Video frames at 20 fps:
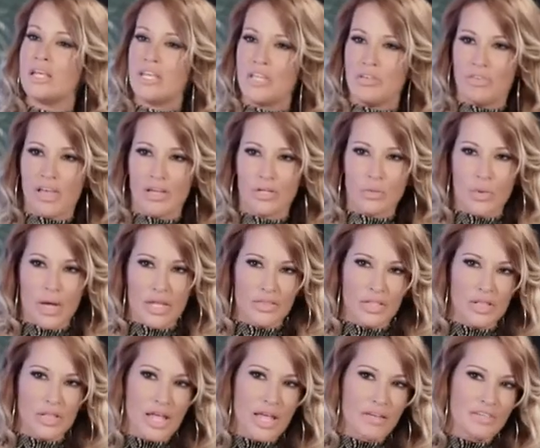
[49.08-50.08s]
You've had quite
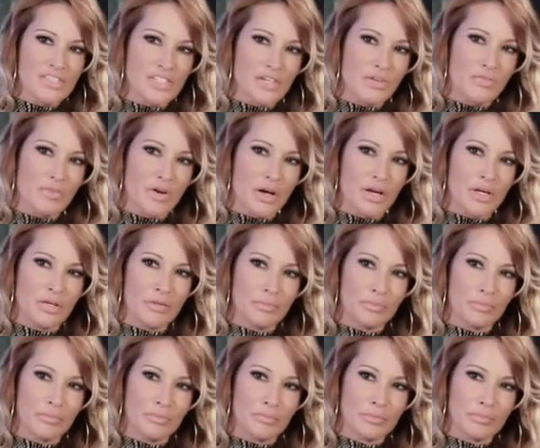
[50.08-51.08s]
the life so far.
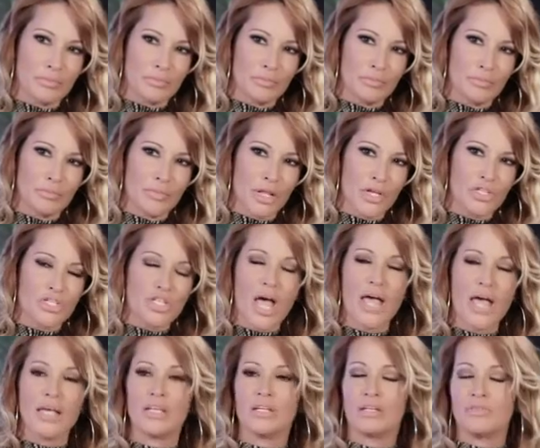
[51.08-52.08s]

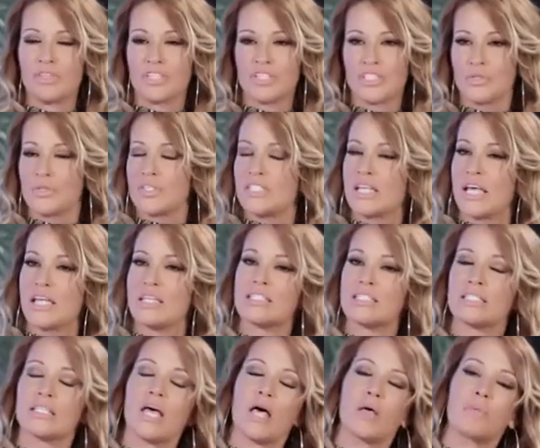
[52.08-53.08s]
Child of the suicide
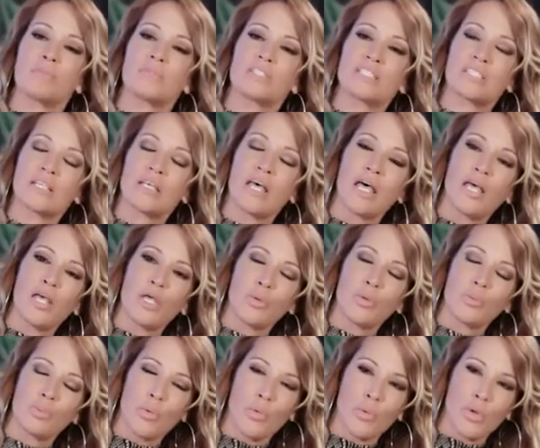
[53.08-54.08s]
slums,
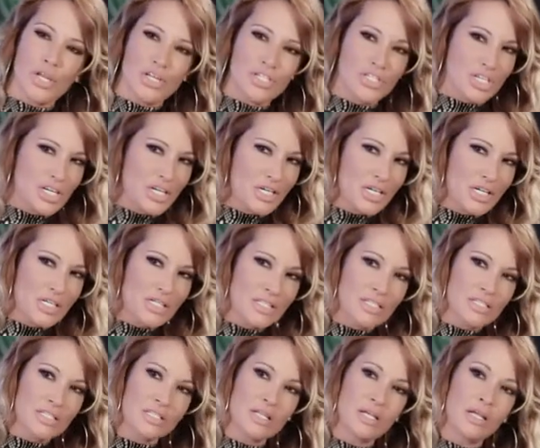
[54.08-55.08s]
boy
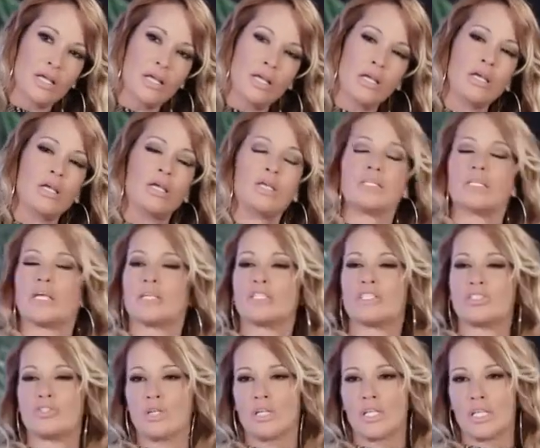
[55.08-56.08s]
genius,
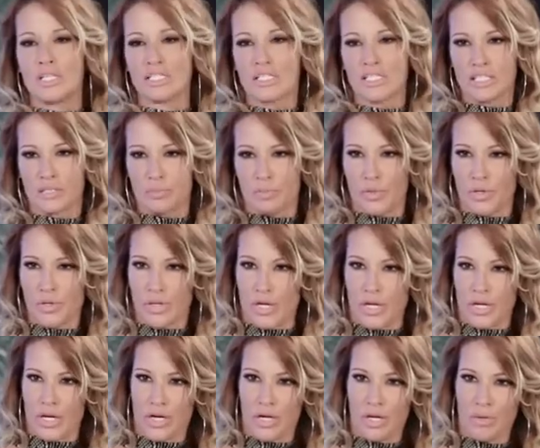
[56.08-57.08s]
industrialist
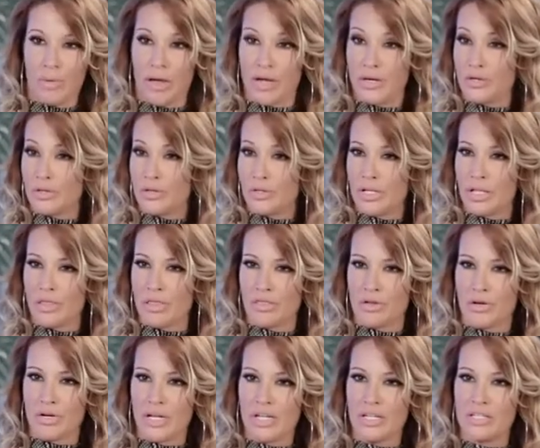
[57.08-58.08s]
billionaire by your early
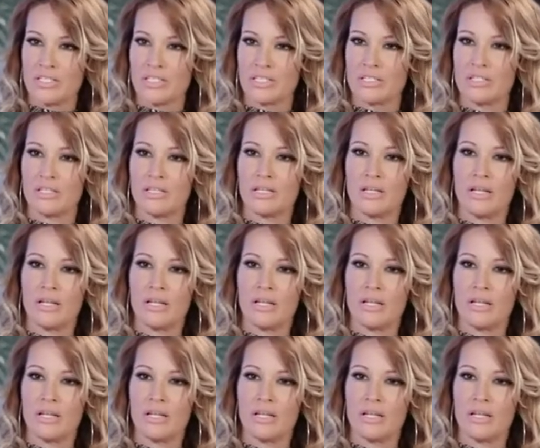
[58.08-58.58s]
30s,